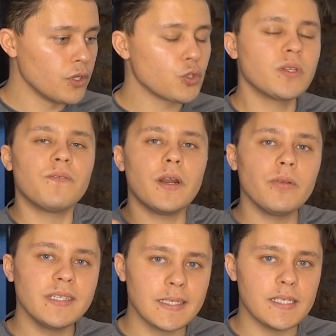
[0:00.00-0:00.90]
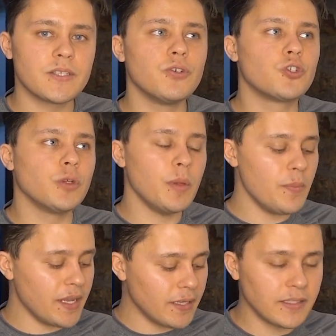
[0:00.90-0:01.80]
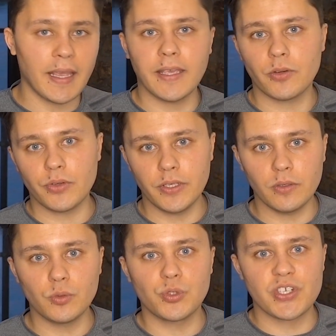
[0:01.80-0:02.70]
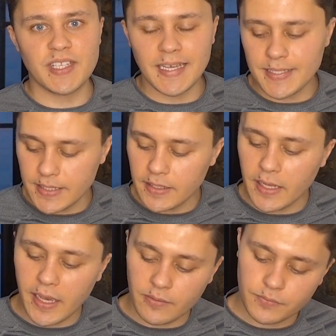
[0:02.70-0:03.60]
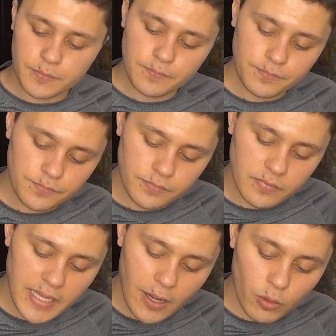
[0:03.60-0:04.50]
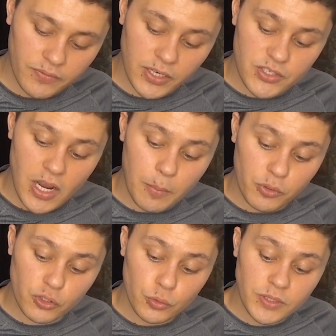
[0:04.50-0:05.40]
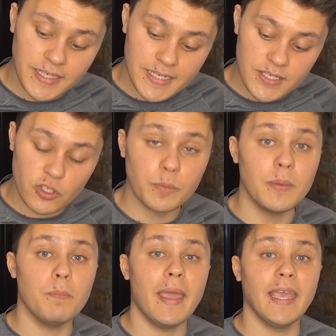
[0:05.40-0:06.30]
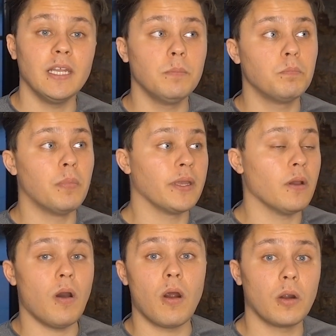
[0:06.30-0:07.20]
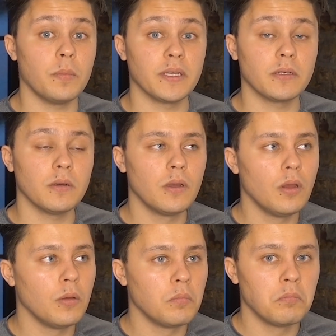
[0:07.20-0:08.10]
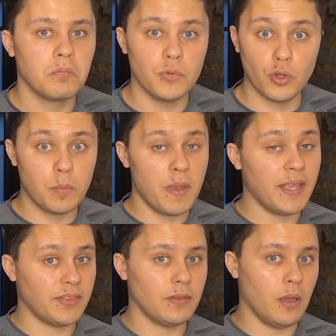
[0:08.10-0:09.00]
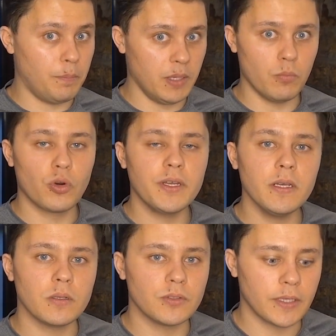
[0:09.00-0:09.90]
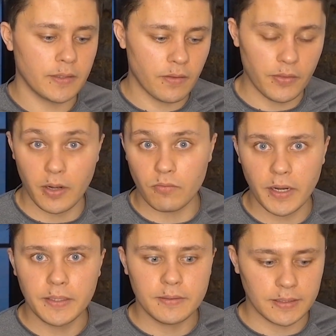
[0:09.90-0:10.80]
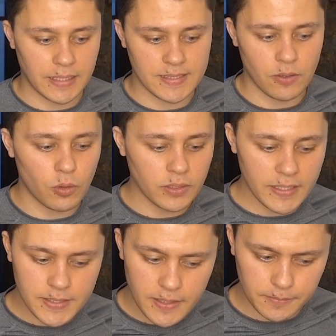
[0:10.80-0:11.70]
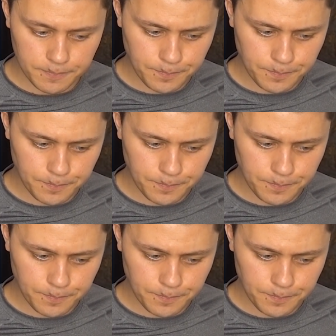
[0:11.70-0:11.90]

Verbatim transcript: So at the very least, you should be making the anchor yield, which is 19 and a half. Now, if there's opportunities to be made by arbing, you can make a bit more yield there, right? Like that's the whole idea.